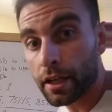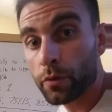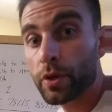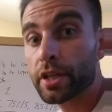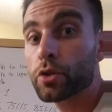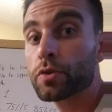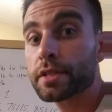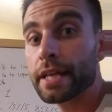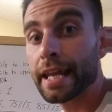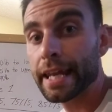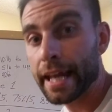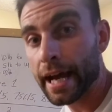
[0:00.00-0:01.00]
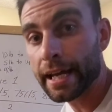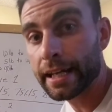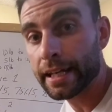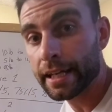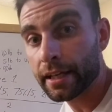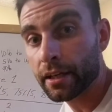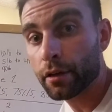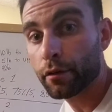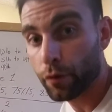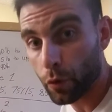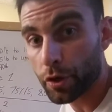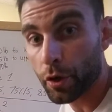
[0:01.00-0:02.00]
then we'd use 90
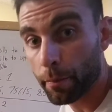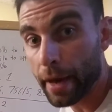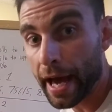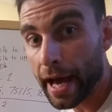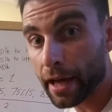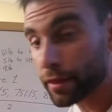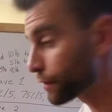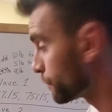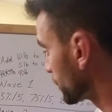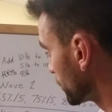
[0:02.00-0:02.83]
for your math, for